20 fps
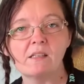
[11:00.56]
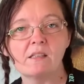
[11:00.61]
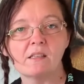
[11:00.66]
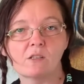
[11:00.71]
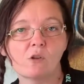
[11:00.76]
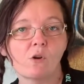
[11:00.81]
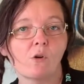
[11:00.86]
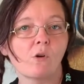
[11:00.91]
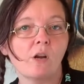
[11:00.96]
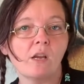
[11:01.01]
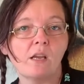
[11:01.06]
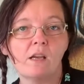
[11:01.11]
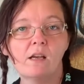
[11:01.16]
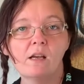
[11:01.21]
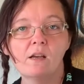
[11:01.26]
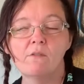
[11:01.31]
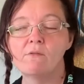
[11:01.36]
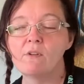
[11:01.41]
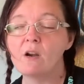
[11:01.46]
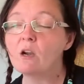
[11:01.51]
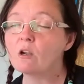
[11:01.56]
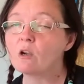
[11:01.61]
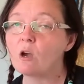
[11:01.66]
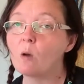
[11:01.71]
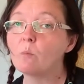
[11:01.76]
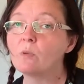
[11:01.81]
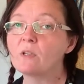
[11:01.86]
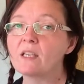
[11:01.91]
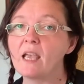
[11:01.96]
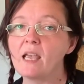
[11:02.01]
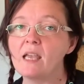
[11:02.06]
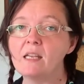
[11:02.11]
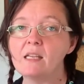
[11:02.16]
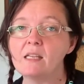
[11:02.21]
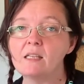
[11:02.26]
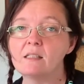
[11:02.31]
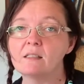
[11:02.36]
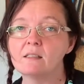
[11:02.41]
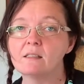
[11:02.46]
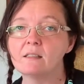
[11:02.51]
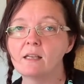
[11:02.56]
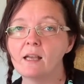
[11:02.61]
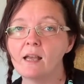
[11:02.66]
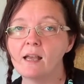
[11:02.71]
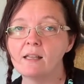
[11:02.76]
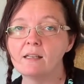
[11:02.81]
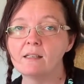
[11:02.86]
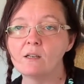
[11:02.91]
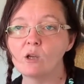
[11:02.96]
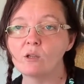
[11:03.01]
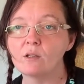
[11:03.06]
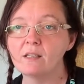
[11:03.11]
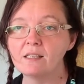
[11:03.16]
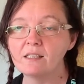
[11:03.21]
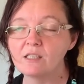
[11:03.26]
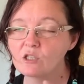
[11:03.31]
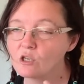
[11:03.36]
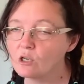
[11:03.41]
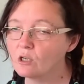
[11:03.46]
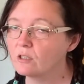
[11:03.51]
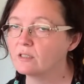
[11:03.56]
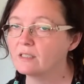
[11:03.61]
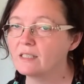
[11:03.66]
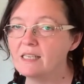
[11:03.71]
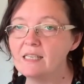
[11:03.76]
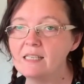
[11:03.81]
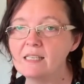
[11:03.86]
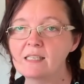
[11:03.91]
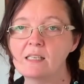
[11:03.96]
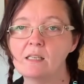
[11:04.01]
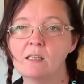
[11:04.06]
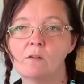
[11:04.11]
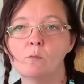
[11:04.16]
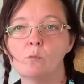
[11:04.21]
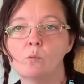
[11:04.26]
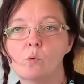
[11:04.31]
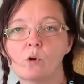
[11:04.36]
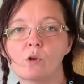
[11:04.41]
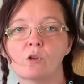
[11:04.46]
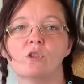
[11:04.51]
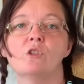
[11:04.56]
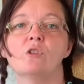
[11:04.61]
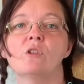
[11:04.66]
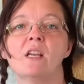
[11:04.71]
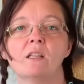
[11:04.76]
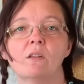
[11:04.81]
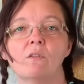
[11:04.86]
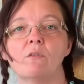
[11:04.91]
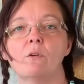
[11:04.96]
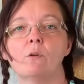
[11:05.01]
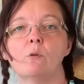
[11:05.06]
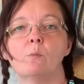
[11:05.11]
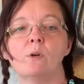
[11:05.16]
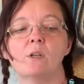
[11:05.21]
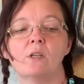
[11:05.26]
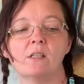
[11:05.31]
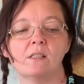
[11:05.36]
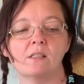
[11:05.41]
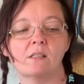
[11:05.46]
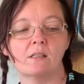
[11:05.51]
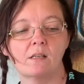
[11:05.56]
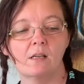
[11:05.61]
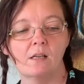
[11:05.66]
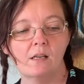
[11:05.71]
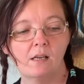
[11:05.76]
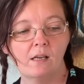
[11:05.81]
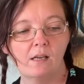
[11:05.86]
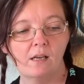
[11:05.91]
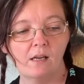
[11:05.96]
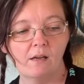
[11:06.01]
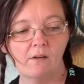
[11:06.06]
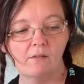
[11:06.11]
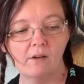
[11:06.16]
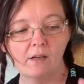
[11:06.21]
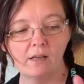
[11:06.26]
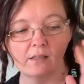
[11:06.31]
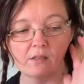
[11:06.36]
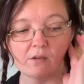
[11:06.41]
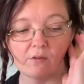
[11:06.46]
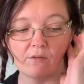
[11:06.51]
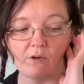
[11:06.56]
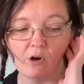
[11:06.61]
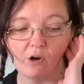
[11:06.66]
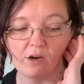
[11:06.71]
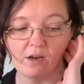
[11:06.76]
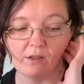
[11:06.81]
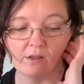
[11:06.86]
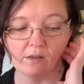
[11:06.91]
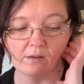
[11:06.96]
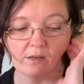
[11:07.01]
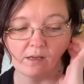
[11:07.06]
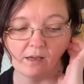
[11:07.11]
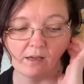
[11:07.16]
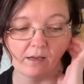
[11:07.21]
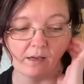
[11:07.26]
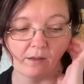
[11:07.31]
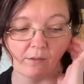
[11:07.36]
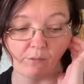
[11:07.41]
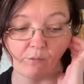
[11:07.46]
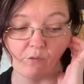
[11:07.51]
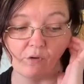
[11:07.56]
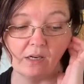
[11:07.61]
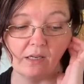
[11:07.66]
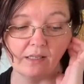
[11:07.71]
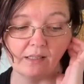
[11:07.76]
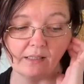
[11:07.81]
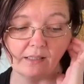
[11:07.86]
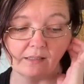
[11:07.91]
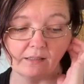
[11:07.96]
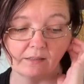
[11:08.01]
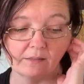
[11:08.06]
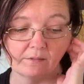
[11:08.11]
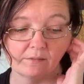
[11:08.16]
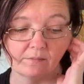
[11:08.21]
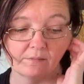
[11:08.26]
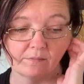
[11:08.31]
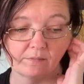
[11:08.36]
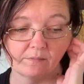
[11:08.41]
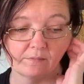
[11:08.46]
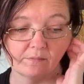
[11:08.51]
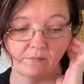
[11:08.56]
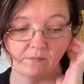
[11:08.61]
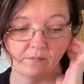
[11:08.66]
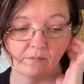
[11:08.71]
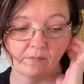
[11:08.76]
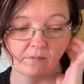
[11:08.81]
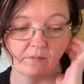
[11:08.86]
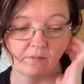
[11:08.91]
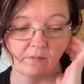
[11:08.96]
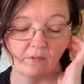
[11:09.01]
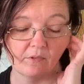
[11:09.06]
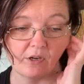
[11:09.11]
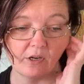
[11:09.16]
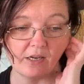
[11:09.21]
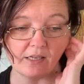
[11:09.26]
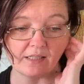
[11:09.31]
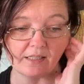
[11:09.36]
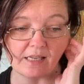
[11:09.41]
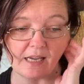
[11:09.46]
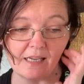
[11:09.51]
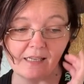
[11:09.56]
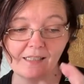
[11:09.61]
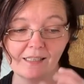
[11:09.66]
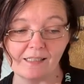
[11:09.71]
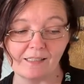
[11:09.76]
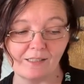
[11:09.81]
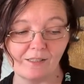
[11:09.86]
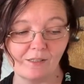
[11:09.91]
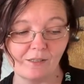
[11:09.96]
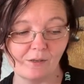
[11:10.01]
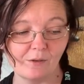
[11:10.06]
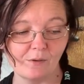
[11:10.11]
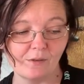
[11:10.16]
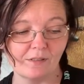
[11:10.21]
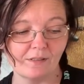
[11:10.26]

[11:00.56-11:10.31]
the story very complicated, and it's not an easy work to get through, but it's very thrilling, very exciting to do,